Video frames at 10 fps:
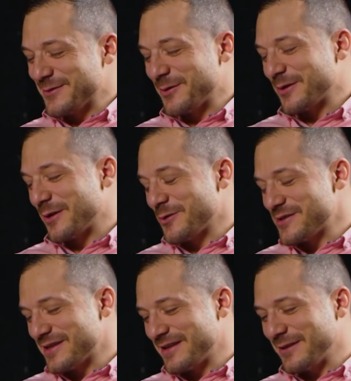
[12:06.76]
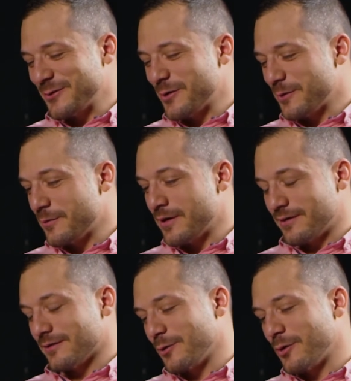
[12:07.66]
you're constantly
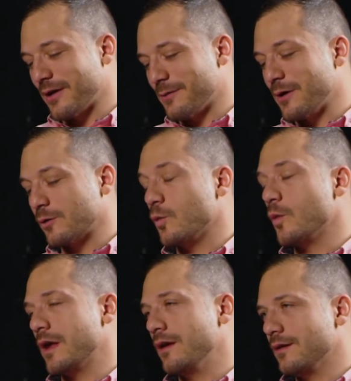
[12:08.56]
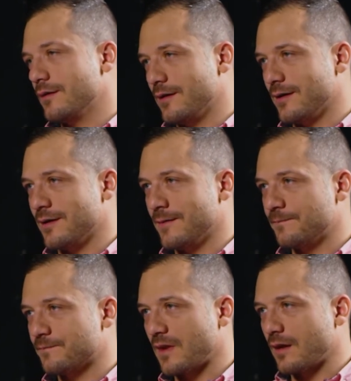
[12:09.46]
talking about we.
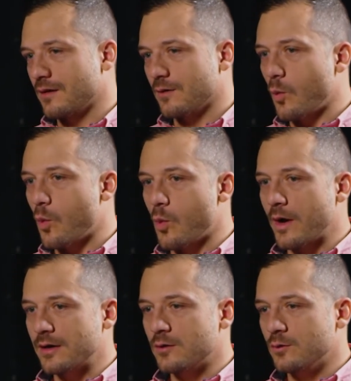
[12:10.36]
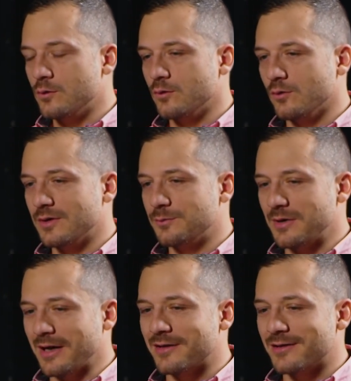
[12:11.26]
Where do
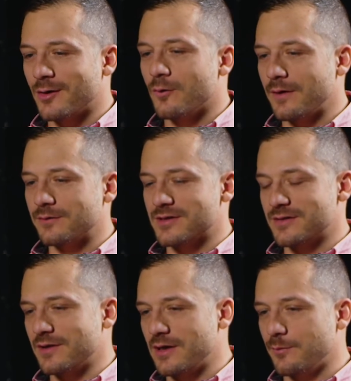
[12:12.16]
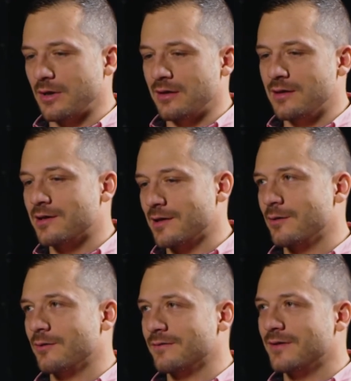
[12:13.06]
the other co-founders of the company,
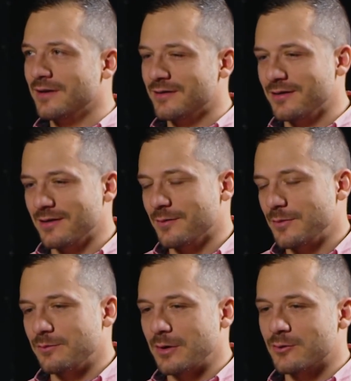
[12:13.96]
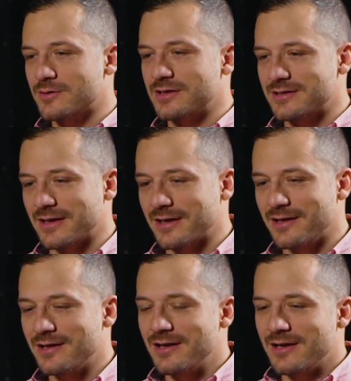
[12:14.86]
Daniel and Valentin, come in? Because it's
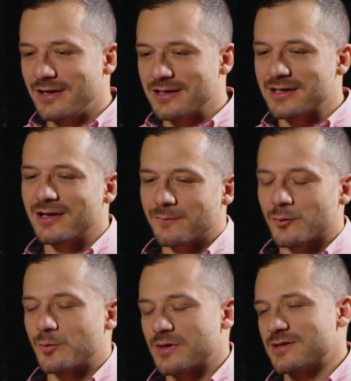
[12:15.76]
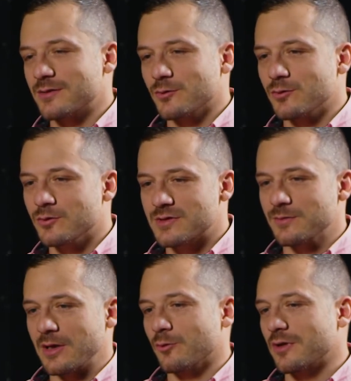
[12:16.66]
hard for a person to do
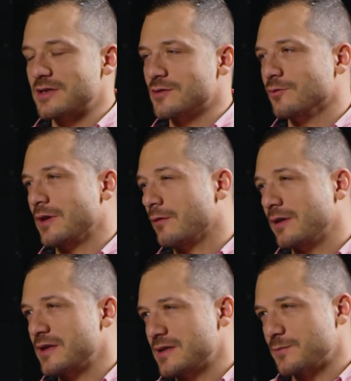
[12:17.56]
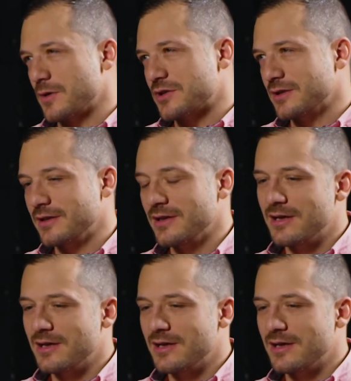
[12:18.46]
something on his own nowadays, especially.